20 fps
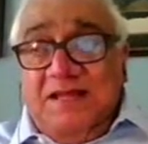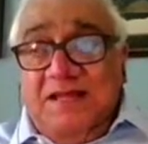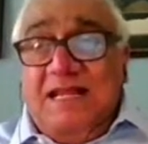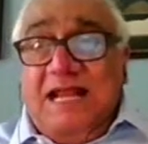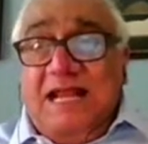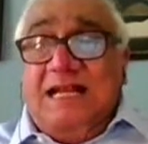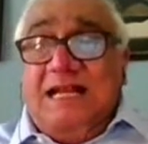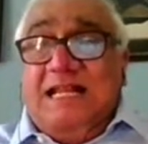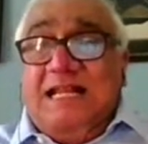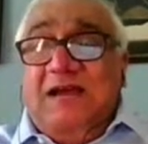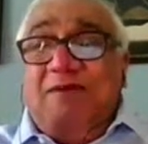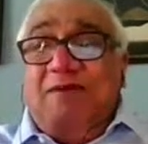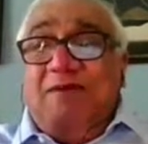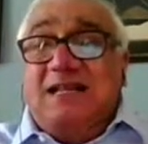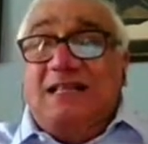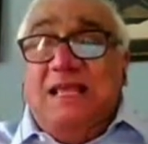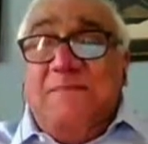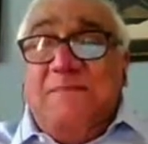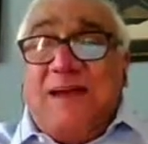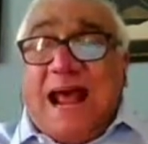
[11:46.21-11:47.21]
that they were
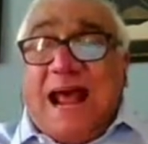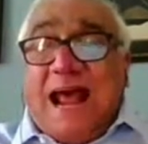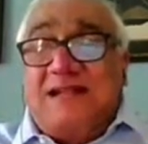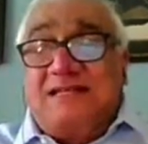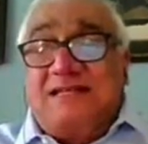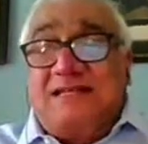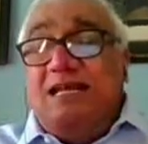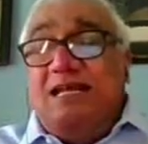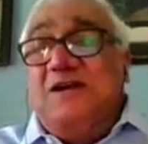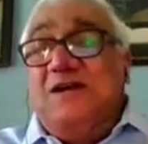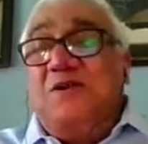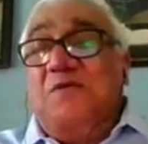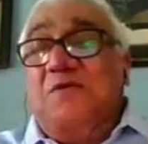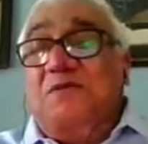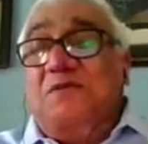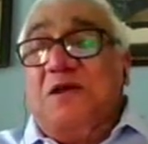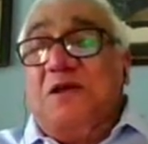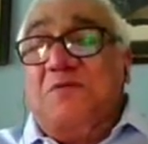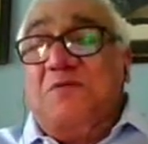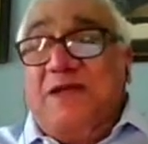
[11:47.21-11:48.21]
the bastion
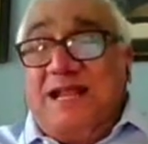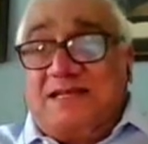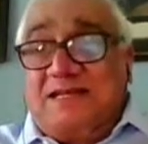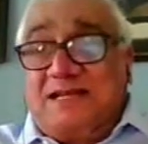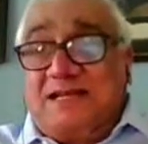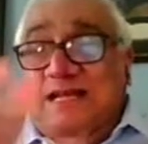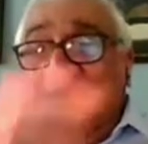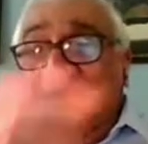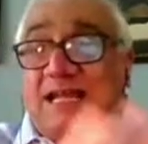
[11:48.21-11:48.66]
of the West